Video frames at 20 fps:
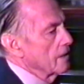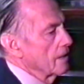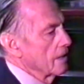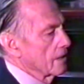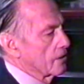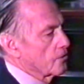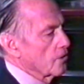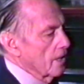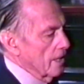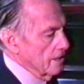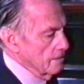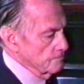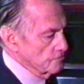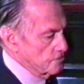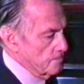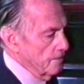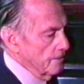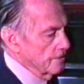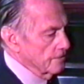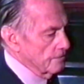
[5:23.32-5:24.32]
chrome
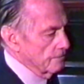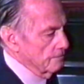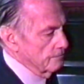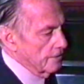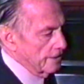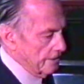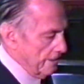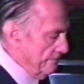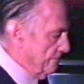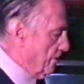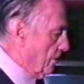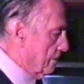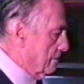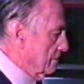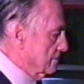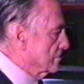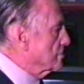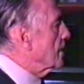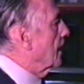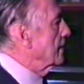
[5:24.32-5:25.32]
spoon or whatever. It
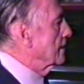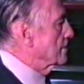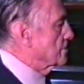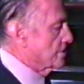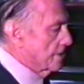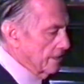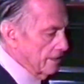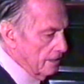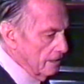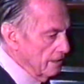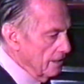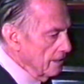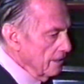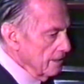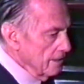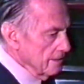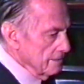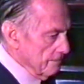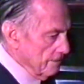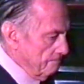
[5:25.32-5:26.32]
was stainless steel.
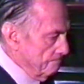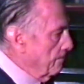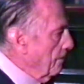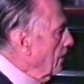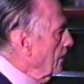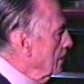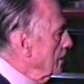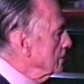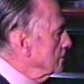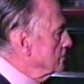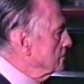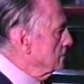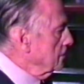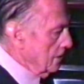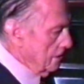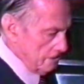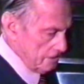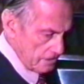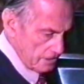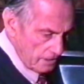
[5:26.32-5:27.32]
But by
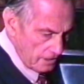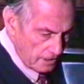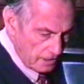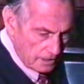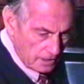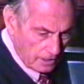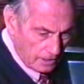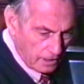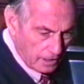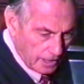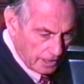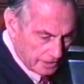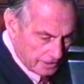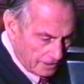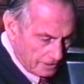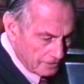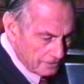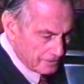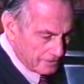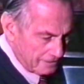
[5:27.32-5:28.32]
Jesus, I had a
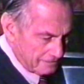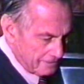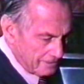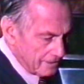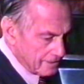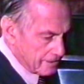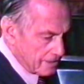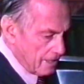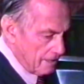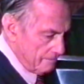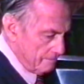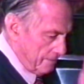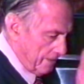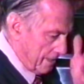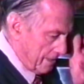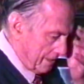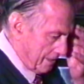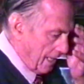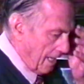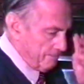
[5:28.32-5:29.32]
look at it
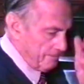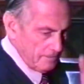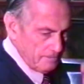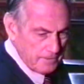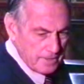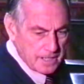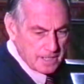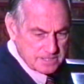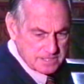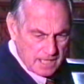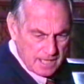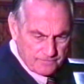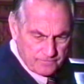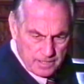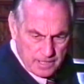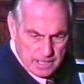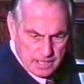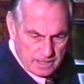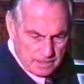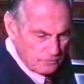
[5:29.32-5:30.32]
about a couple of minutes and
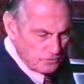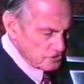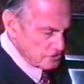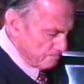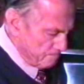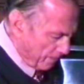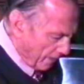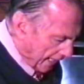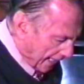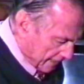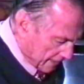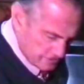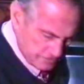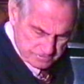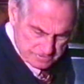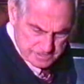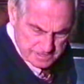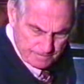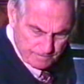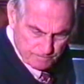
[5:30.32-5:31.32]
it was as black as
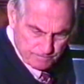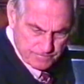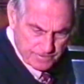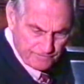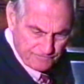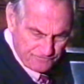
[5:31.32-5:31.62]
and